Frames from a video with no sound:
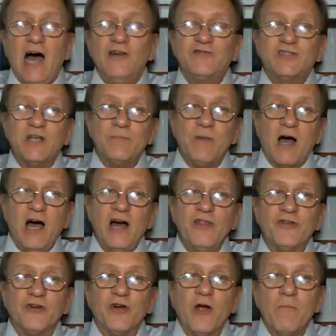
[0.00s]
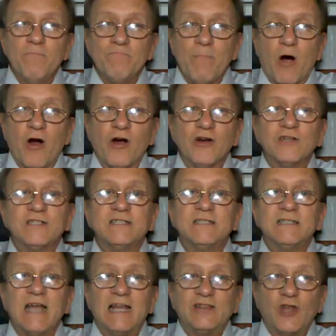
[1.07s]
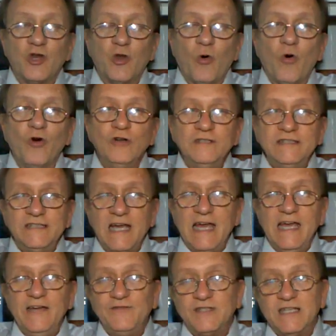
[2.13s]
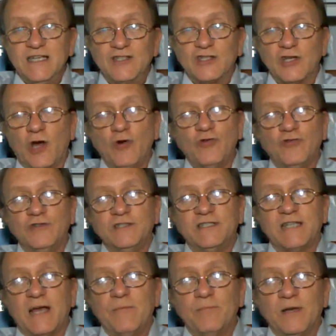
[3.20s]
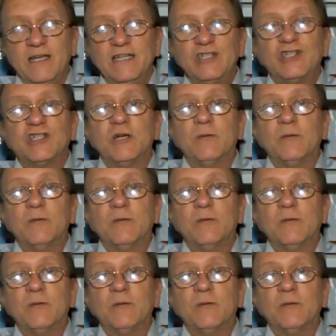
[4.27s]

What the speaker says: of some other marks that the Lord gave to his local assemblies